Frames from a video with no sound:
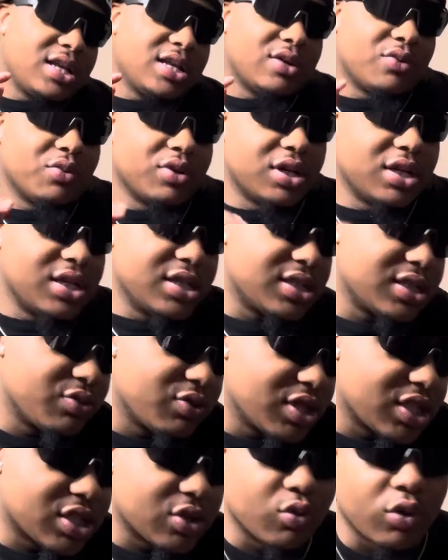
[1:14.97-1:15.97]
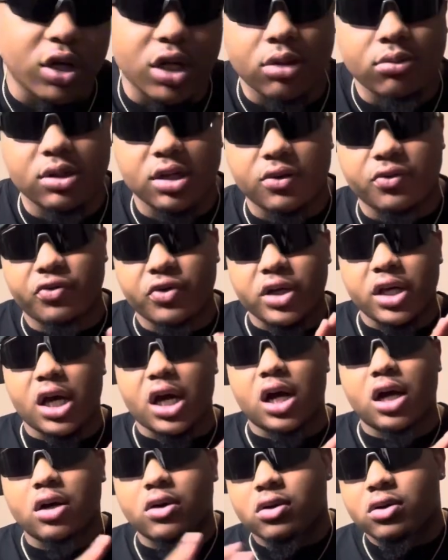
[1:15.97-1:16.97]
what is it? What's the word I'm looking for,
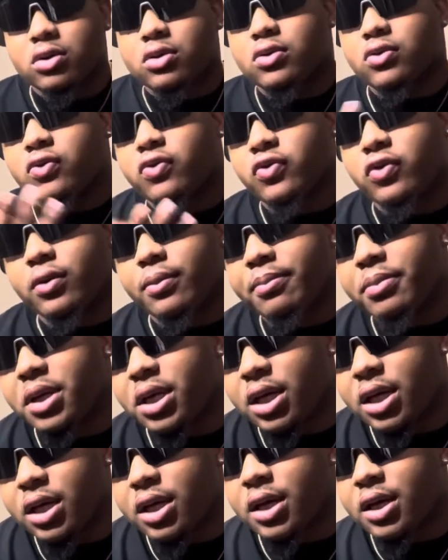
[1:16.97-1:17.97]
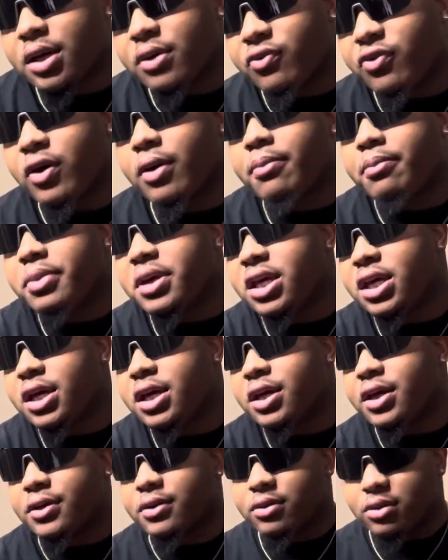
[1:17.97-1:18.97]
y'all? For being from
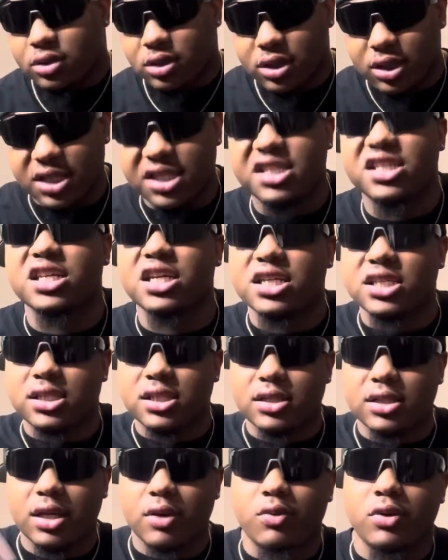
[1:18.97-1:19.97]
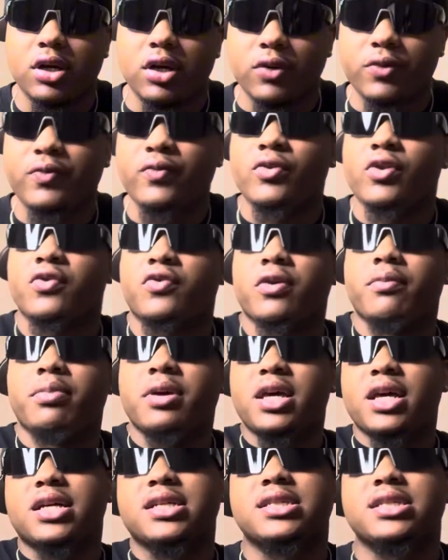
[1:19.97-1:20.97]
being consistent. There we go. for
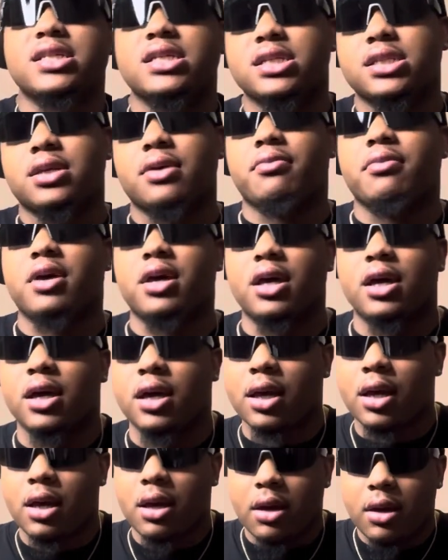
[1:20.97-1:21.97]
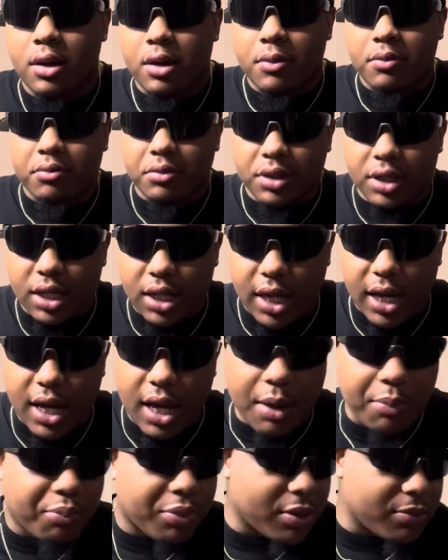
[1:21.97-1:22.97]
being consistent, man. But hey, I
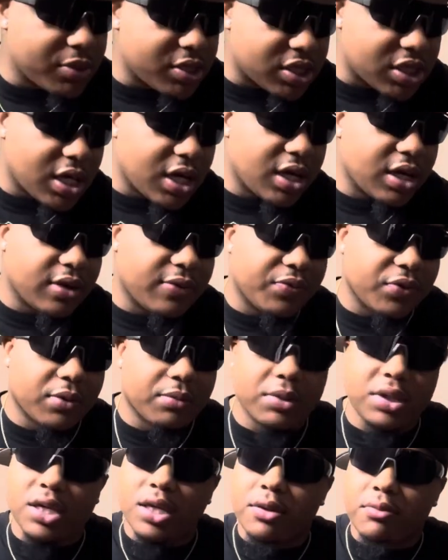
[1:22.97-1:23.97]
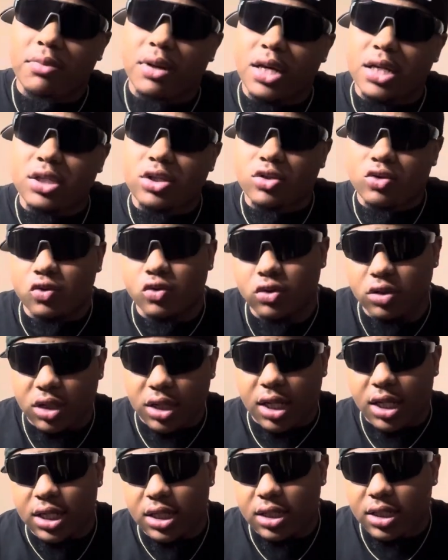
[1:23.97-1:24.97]
promise y'all, I'm gonna get back to it. I
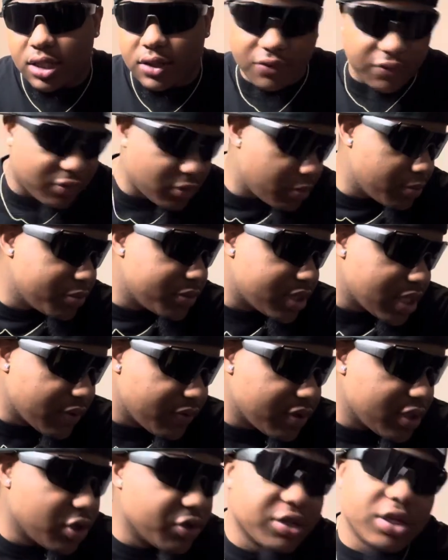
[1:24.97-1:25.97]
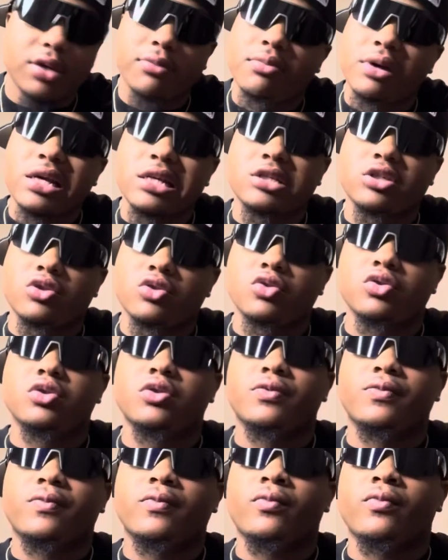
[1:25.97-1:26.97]
am definitely gonna get back to it.
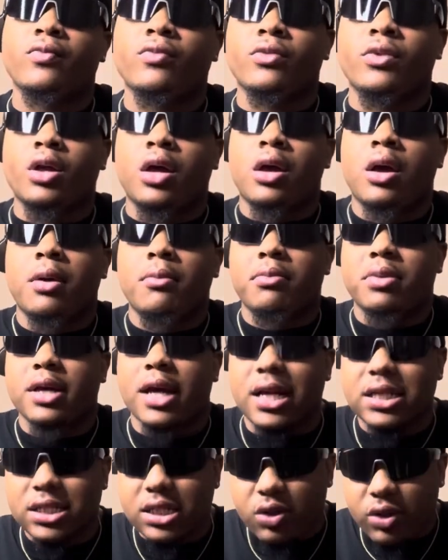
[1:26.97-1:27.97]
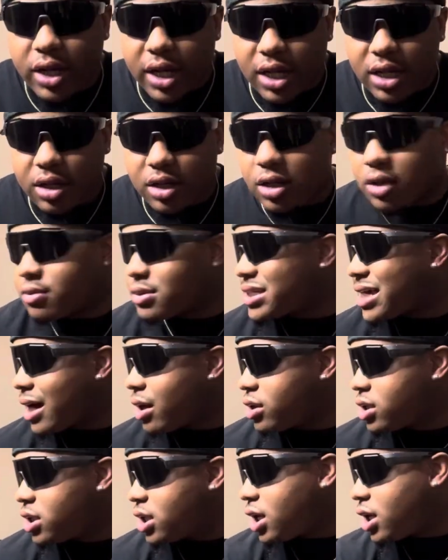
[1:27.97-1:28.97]
But you I just had to come talk
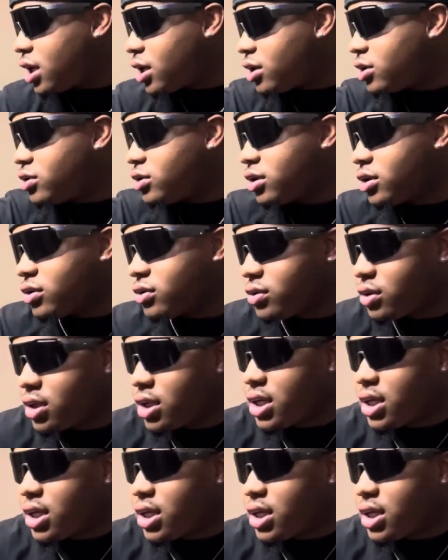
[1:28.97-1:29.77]
to y'all, you know,